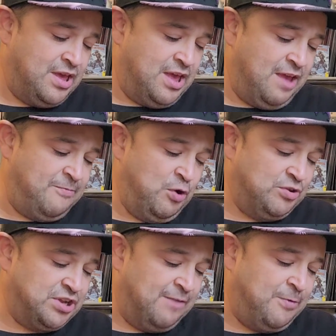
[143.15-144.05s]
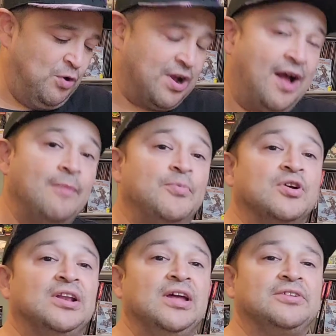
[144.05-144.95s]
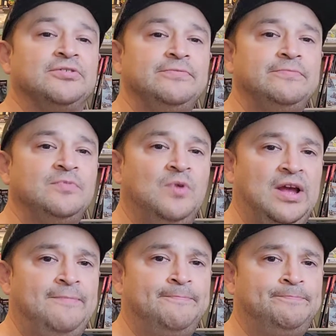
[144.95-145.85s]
if you're a comic book collector, right,